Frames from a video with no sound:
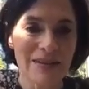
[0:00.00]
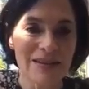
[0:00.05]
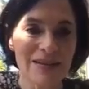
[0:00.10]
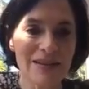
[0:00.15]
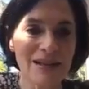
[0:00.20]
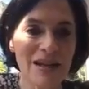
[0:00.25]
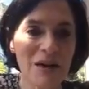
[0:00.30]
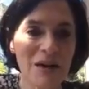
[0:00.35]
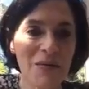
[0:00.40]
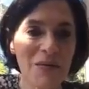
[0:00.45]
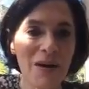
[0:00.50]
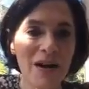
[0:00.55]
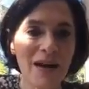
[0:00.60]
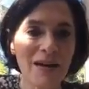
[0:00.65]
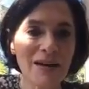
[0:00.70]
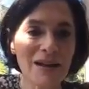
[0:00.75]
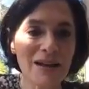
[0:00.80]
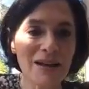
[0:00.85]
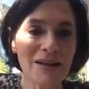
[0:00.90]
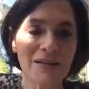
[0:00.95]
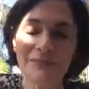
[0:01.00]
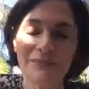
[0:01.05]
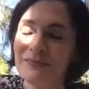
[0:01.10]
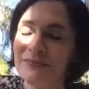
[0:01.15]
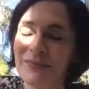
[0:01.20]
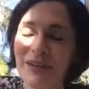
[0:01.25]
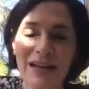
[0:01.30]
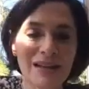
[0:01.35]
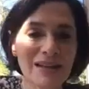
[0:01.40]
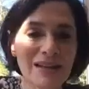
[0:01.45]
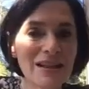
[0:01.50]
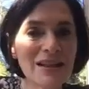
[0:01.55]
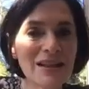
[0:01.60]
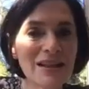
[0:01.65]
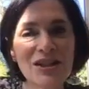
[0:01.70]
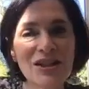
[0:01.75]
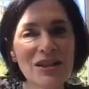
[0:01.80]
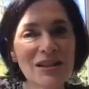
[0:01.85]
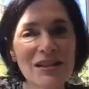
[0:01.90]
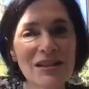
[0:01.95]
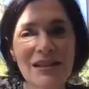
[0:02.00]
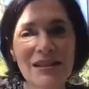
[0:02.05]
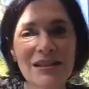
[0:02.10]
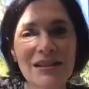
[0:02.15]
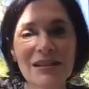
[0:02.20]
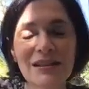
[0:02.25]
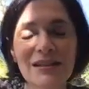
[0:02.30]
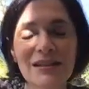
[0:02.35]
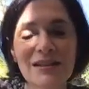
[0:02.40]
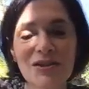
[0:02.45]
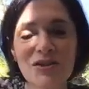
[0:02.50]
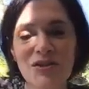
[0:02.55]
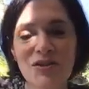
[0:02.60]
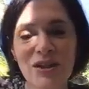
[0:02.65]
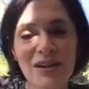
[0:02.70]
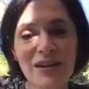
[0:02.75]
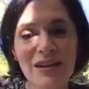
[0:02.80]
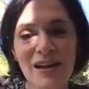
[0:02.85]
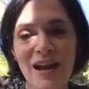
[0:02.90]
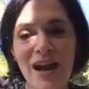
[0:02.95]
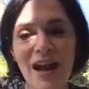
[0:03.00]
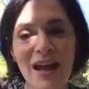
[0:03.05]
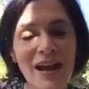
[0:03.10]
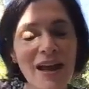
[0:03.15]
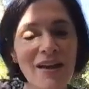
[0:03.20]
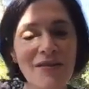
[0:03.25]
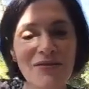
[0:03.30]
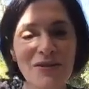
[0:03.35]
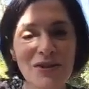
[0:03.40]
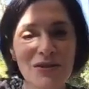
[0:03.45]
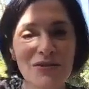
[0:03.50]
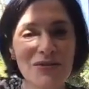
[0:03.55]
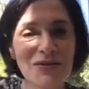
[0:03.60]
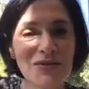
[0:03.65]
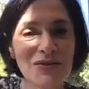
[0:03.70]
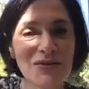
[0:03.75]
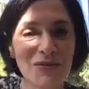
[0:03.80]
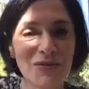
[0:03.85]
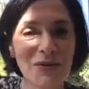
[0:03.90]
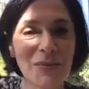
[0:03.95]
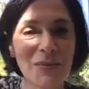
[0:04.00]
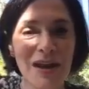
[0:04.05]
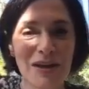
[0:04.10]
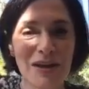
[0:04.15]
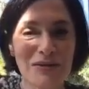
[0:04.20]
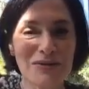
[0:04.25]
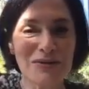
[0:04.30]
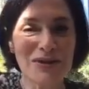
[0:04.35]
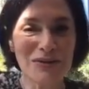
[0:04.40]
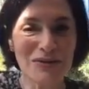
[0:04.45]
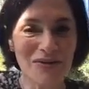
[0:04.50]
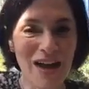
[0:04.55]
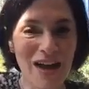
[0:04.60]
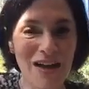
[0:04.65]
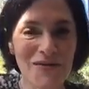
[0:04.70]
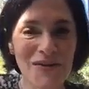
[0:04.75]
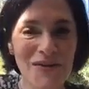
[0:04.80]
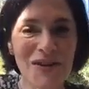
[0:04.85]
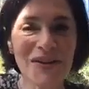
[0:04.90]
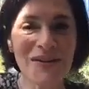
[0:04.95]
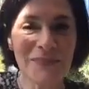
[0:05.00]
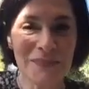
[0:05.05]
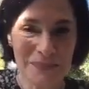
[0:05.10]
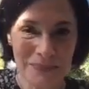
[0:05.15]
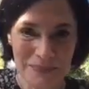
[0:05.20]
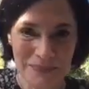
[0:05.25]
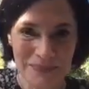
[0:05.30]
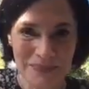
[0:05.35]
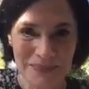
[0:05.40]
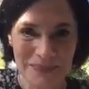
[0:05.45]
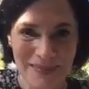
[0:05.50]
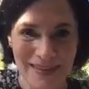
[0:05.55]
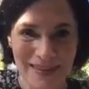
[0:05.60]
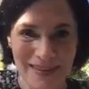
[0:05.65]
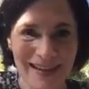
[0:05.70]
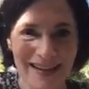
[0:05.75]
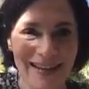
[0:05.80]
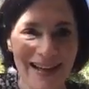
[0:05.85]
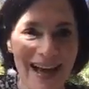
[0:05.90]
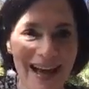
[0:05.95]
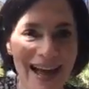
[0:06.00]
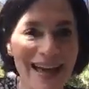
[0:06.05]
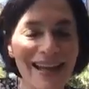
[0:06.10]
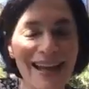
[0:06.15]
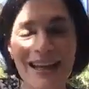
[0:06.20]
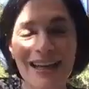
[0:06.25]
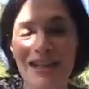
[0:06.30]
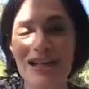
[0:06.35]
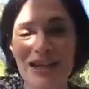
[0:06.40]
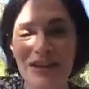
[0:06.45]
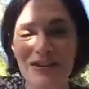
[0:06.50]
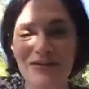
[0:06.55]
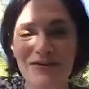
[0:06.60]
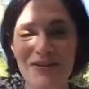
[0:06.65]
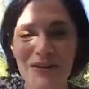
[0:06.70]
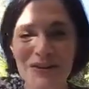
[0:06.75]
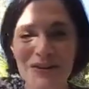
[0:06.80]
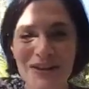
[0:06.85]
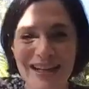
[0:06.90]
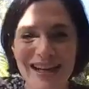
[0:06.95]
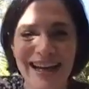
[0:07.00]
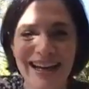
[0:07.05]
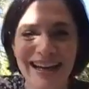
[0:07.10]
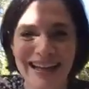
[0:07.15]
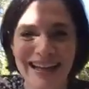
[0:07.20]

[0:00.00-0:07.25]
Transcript: So, you know, it, it's just, it's a little trick that I have used for my own survival and I share forward.